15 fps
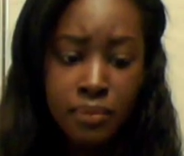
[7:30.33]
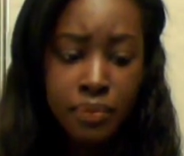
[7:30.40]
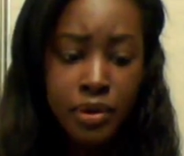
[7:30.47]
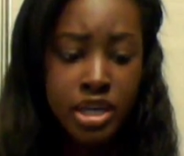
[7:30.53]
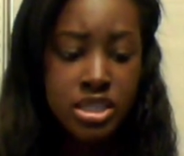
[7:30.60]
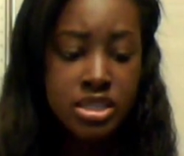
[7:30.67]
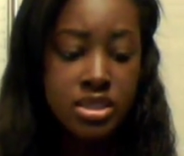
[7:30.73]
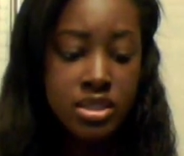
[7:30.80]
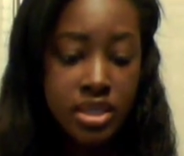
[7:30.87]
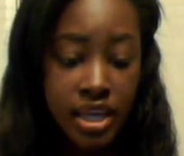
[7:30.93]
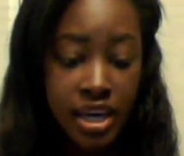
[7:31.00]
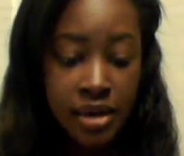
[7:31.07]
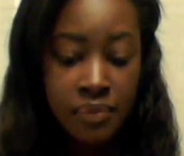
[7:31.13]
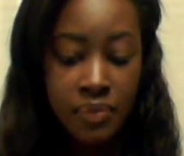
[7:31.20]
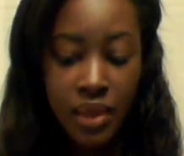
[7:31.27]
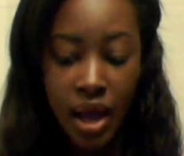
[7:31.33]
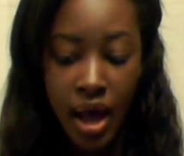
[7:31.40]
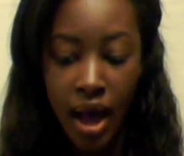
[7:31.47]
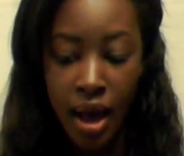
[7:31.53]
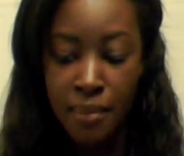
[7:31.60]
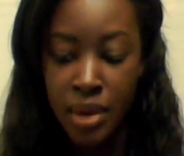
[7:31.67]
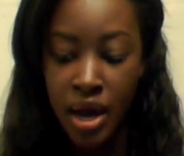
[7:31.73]
Personally,
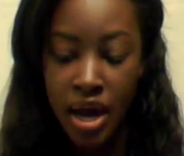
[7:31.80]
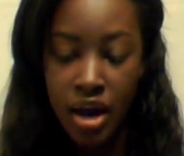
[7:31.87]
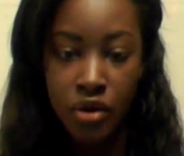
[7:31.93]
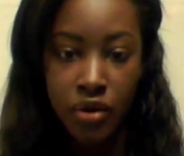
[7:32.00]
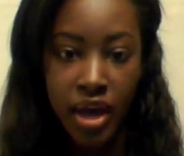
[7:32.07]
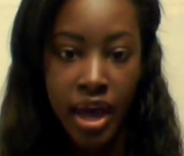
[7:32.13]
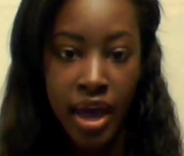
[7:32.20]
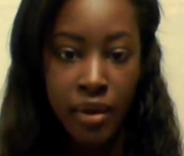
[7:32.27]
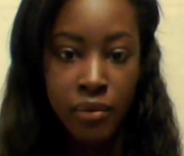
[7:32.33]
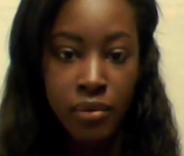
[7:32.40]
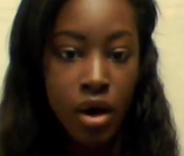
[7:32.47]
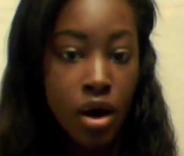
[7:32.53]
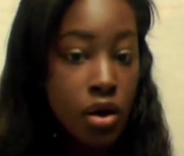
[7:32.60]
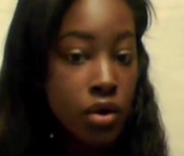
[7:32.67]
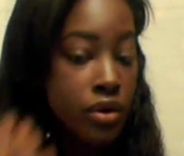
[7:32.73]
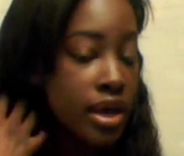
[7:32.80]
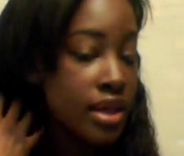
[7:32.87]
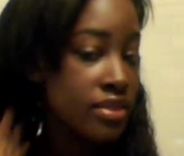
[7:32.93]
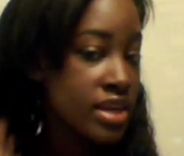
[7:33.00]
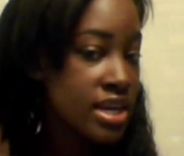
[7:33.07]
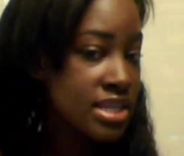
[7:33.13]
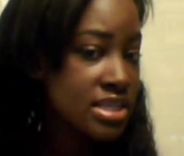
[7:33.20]
I'm not okay. Oh,
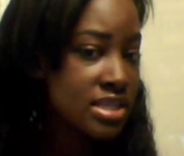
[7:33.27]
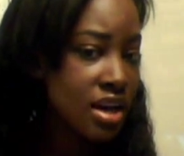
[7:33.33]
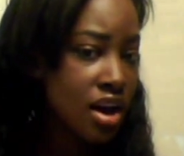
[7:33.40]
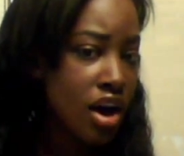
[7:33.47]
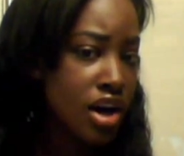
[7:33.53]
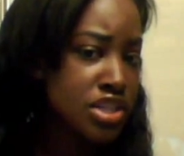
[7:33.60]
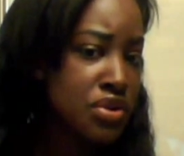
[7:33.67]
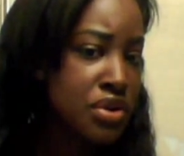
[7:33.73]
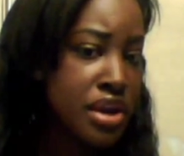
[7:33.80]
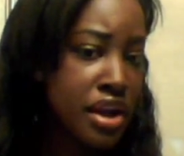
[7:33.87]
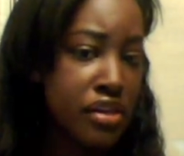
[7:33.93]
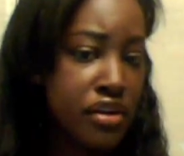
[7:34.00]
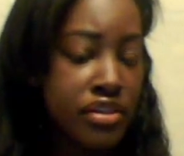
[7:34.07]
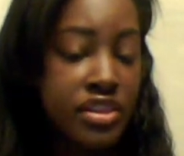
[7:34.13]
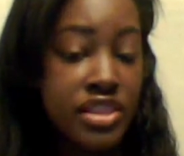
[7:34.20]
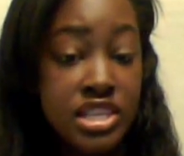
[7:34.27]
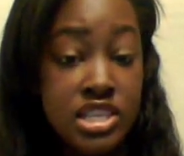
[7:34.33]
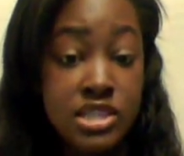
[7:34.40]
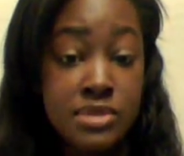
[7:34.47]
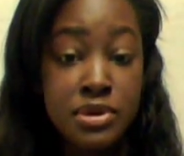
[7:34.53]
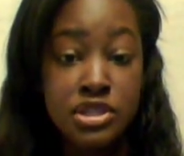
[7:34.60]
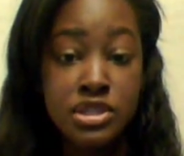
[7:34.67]
and this, also another thing, this
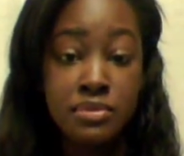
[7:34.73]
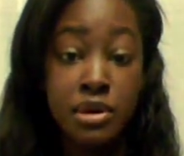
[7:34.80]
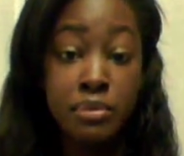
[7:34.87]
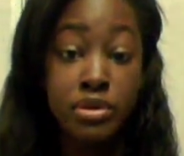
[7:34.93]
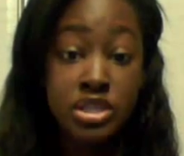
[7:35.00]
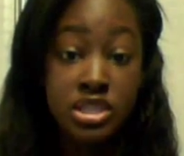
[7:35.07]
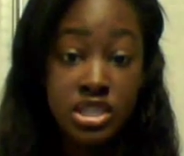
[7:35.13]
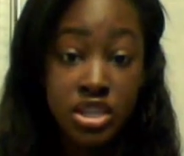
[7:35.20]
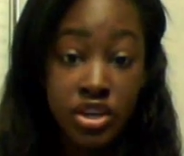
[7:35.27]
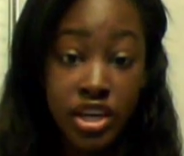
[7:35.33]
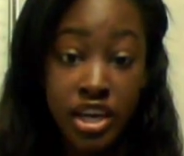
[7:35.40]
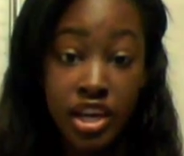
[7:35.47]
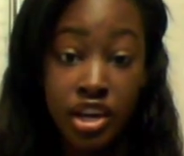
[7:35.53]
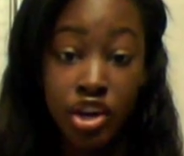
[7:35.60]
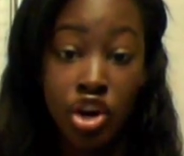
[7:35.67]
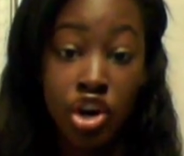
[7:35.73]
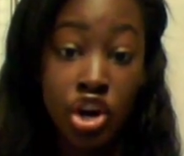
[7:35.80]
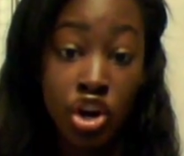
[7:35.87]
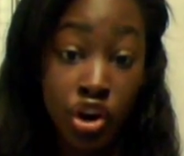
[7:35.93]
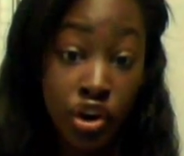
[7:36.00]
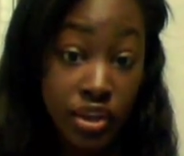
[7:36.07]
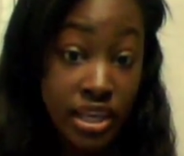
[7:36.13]
is supposed to be Brazilian
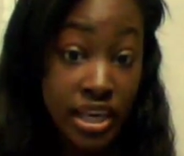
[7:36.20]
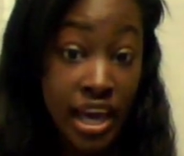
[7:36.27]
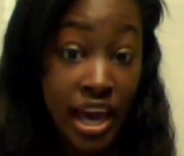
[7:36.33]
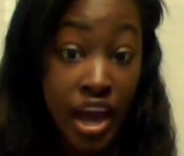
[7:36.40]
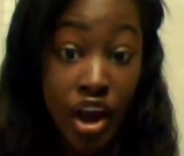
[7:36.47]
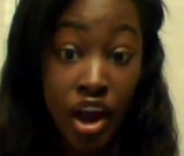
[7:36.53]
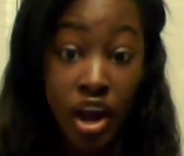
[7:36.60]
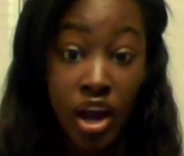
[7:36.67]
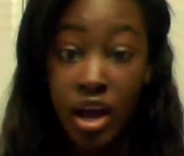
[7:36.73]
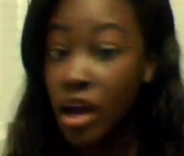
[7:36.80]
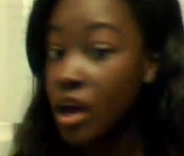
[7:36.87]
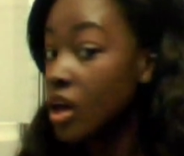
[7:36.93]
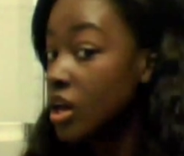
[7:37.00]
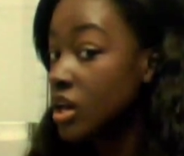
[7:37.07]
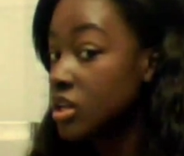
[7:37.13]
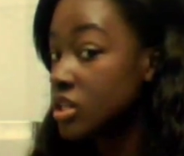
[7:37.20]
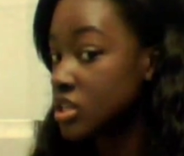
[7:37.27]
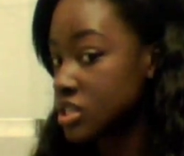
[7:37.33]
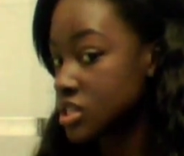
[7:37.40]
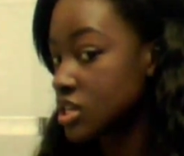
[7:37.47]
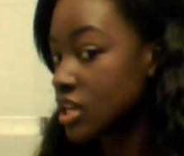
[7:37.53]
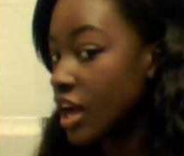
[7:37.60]
curly hair.
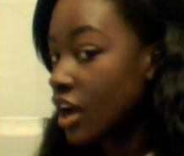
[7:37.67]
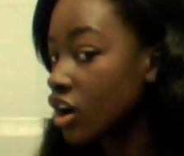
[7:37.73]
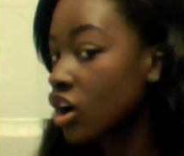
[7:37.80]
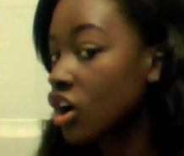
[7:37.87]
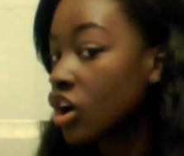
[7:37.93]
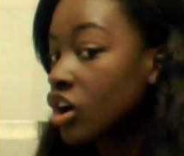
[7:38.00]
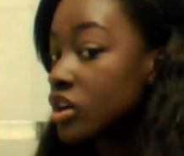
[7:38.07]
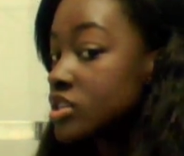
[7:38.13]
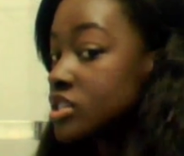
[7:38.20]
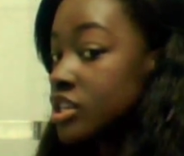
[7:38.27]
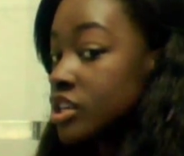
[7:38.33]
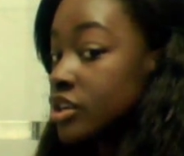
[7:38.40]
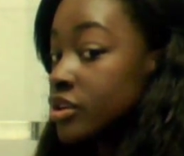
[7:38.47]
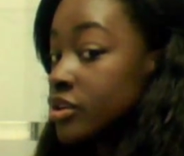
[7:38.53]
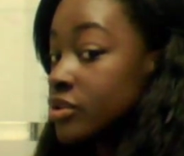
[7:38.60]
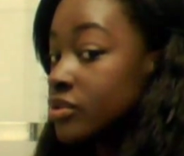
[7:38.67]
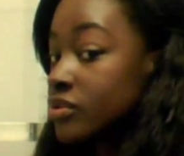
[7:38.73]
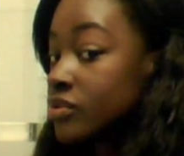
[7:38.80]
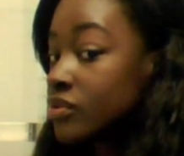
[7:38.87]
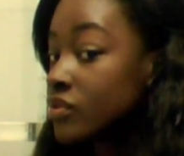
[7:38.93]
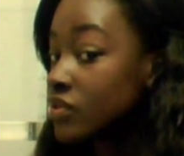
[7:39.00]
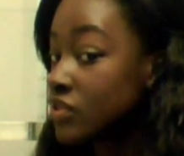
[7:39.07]
Does this look like a curl to you?
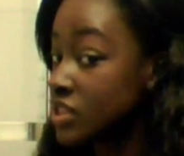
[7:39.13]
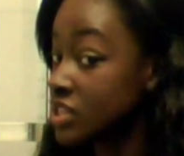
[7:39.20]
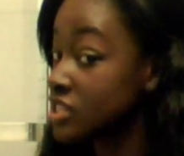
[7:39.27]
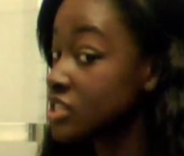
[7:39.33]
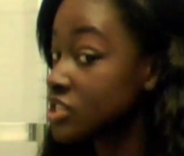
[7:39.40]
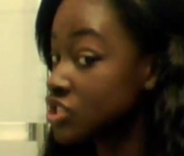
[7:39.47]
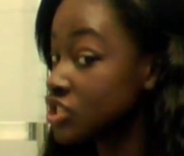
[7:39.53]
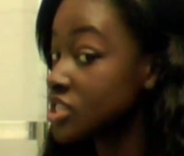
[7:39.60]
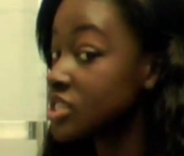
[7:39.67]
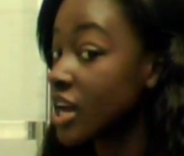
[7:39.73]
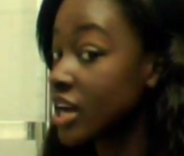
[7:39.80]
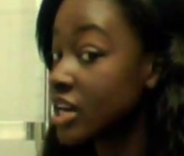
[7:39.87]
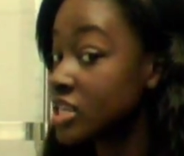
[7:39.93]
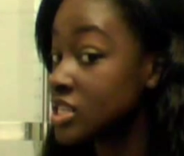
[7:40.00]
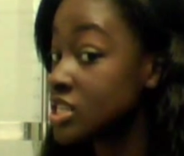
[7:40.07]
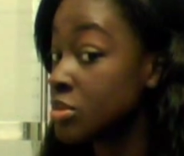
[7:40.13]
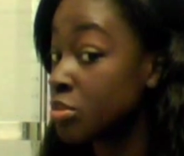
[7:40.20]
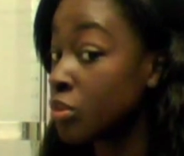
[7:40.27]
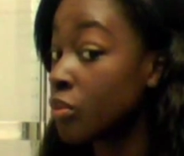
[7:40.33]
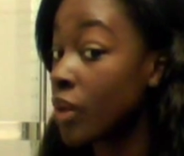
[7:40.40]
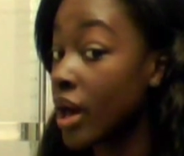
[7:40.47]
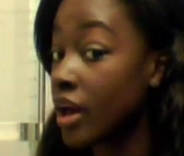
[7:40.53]
This looks just like a
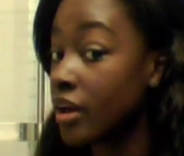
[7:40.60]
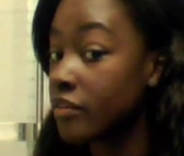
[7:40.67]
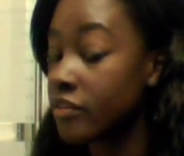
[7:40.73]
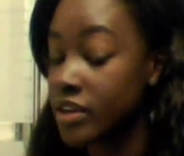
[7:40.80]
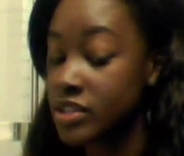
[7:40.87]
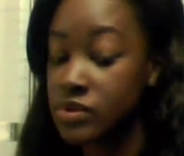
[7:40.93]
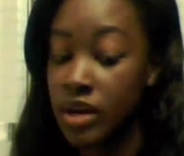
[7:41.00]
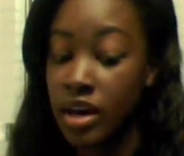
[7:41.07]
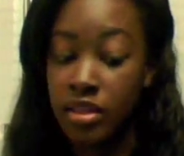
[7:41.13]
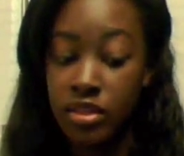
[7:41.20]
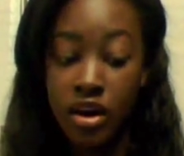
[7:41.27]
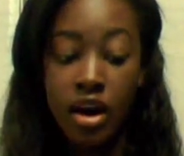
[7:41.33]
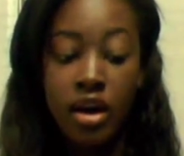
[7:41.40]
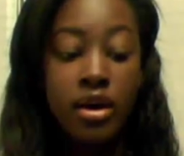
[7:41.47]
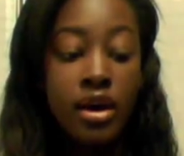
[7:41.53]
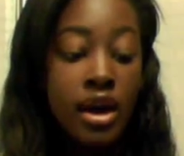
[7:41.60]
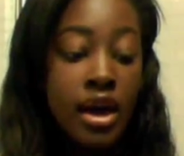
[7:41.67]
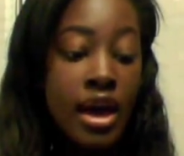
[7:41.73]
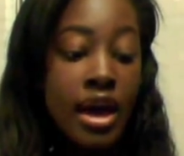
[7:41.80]
deep wave. That's what I thought.